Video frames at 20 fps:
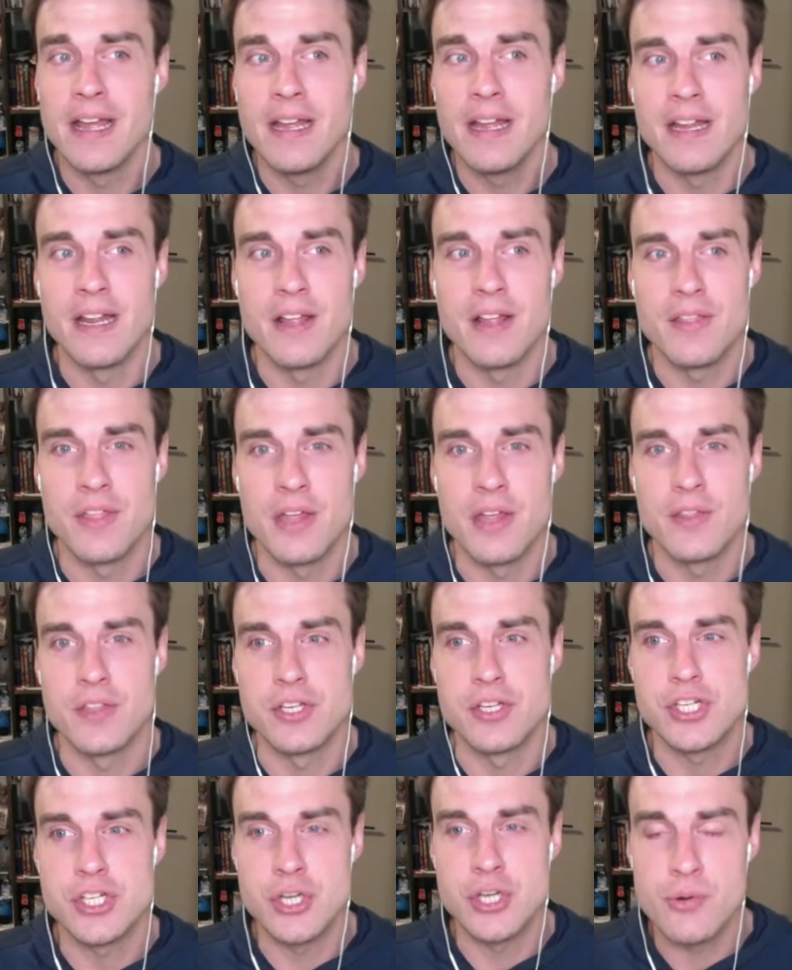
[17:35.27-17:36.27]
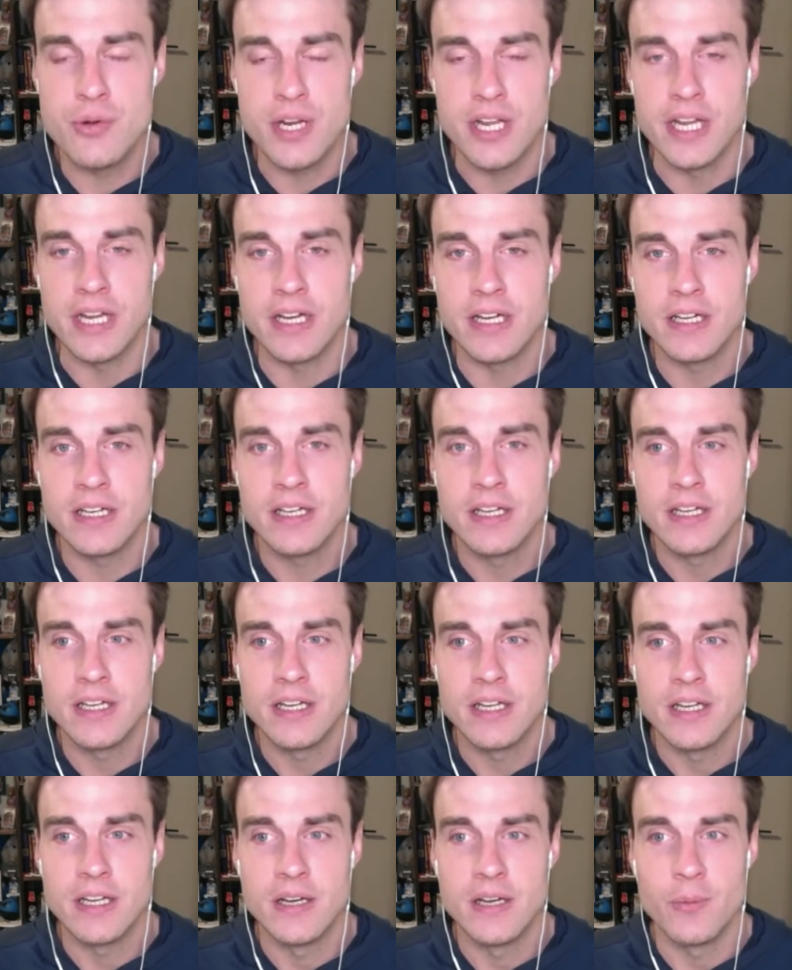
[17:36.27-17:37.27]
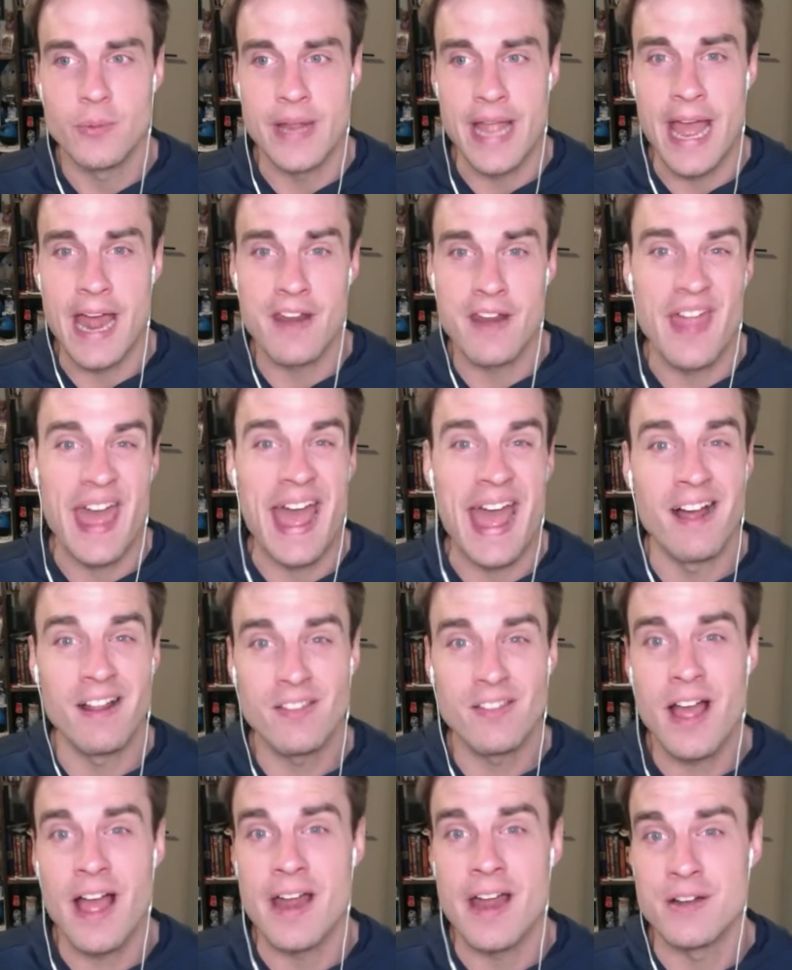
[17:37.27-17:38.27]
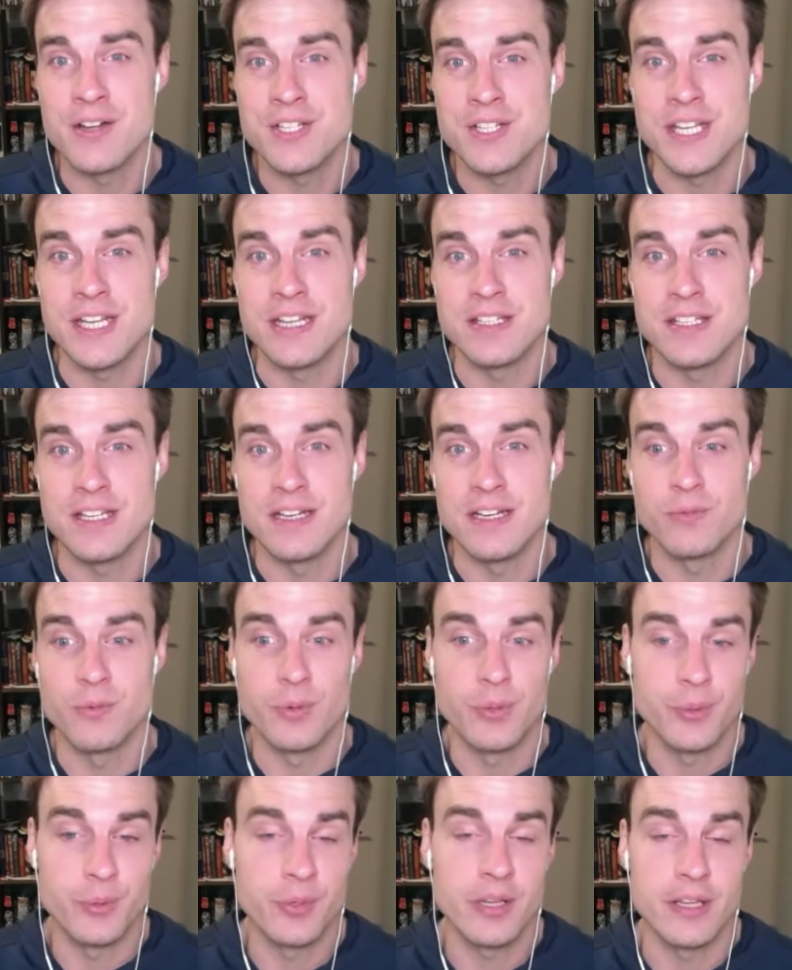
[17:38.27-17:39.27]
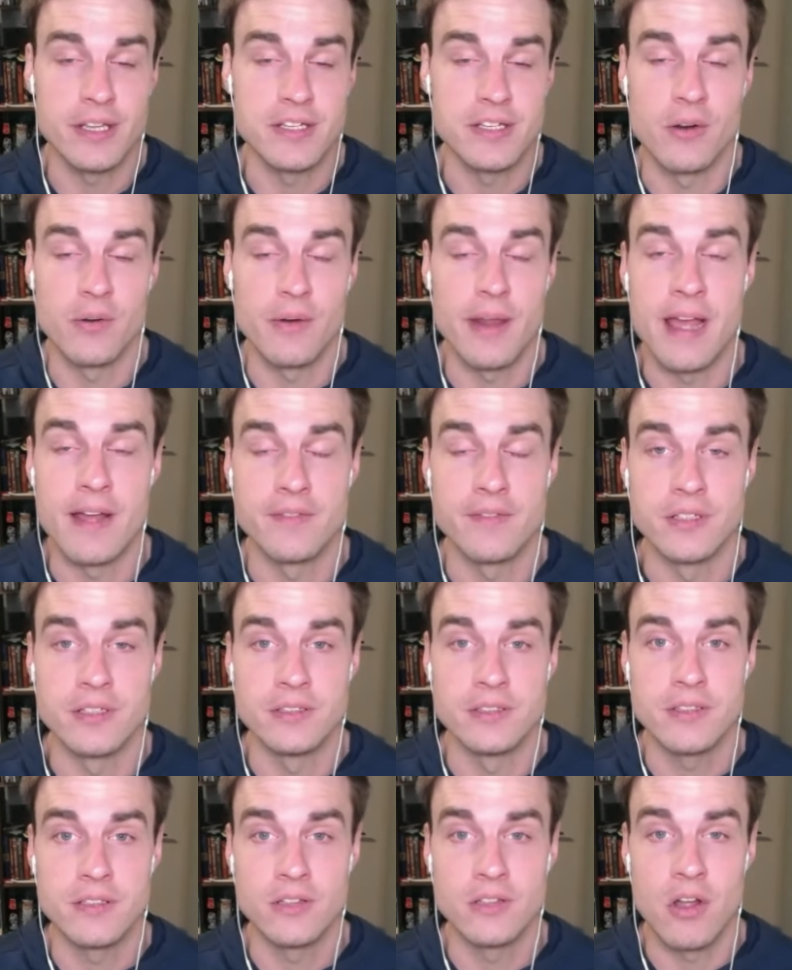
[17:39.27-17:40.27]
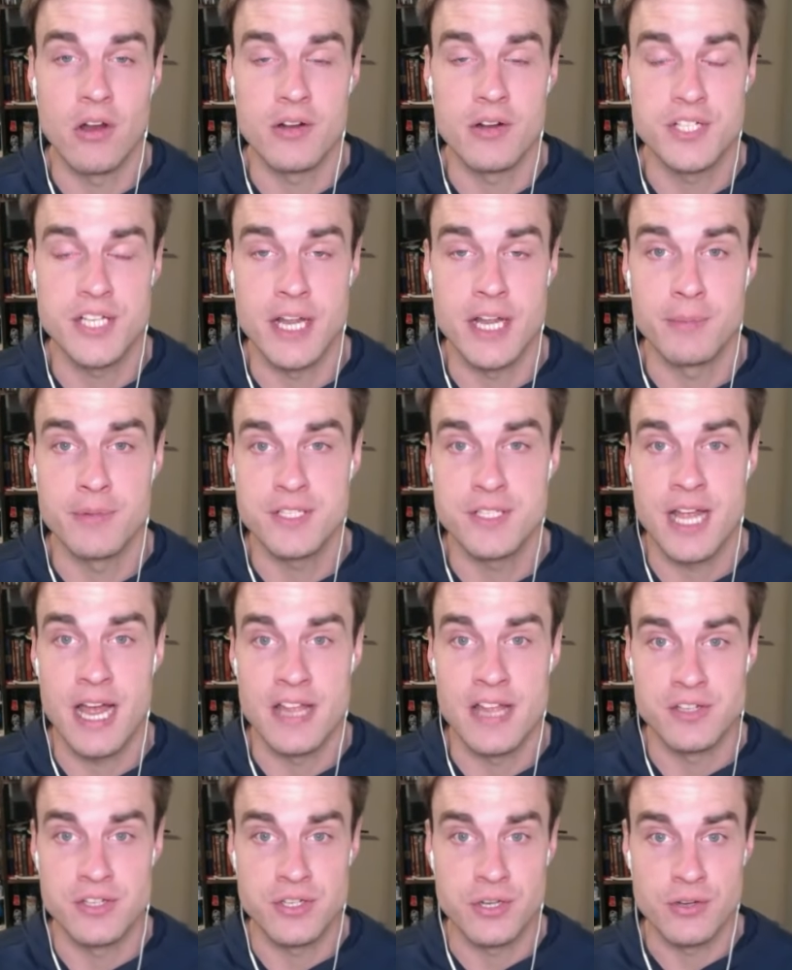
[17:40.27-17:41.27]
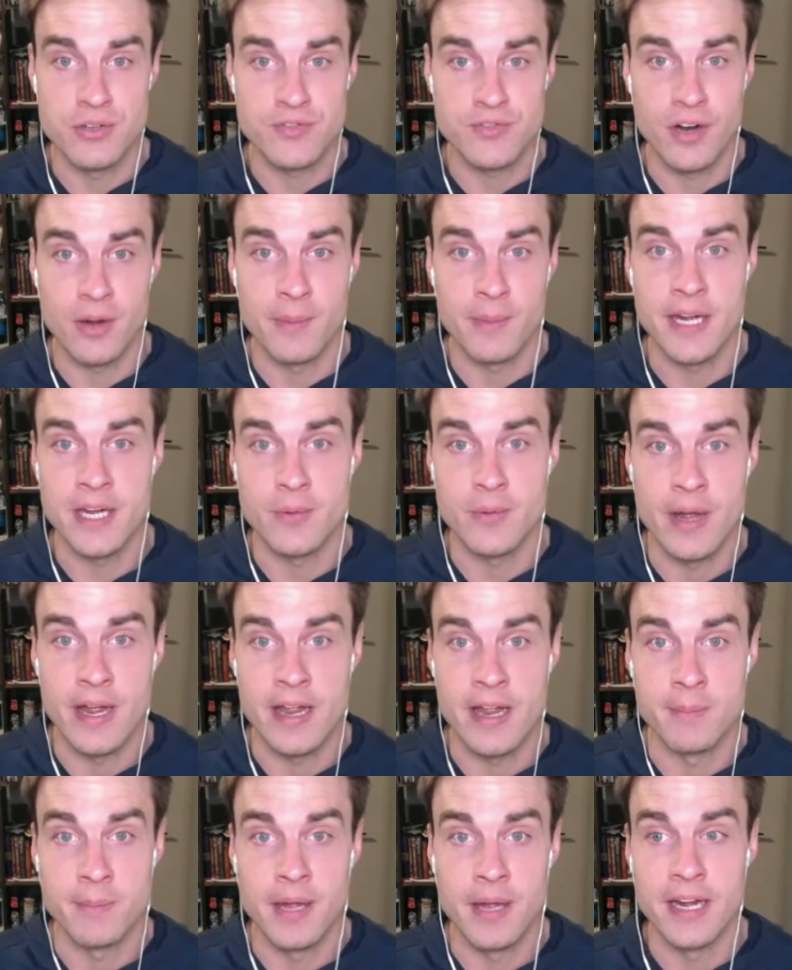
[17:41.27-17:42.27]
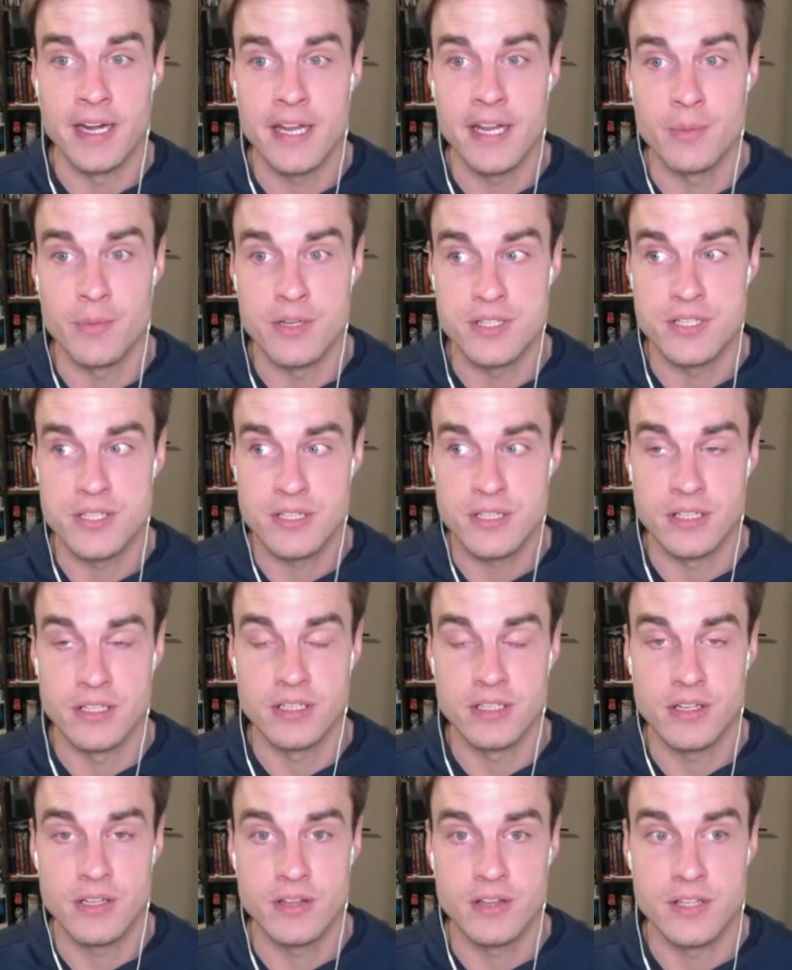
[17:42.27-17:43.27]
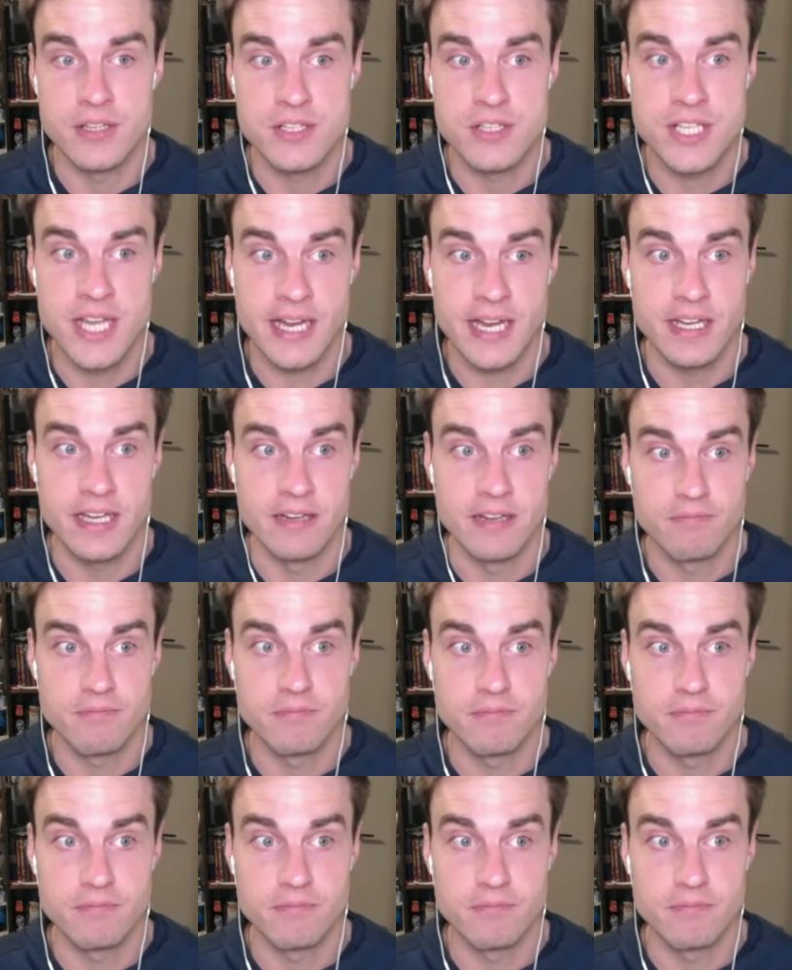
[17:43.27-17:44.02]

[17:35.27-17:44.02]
It, eh, the, the shooting, we had the outlier season. We really don't have a large sample size to choose from anyway, but it was the the second